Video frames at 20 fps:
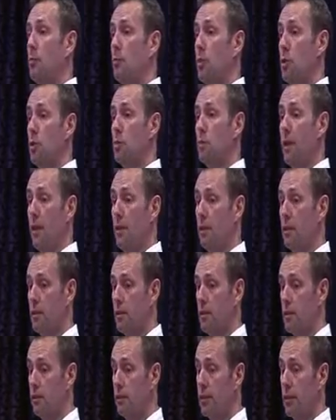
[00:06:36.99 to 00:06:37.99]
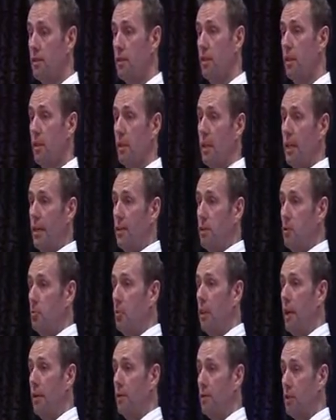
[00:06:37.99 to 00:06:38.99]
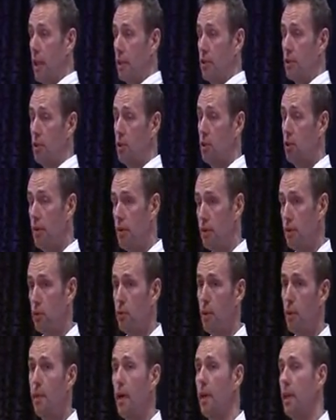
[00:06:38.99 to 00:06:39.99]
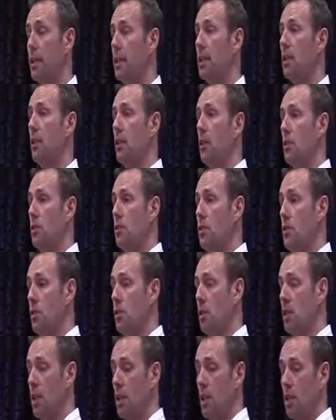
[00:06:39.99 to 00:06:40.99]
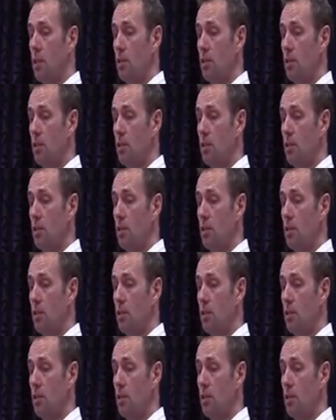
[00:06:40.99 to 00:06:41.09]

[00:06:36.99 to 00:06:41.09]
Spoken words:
which meant that the £15,000 actually covered all my buying costs.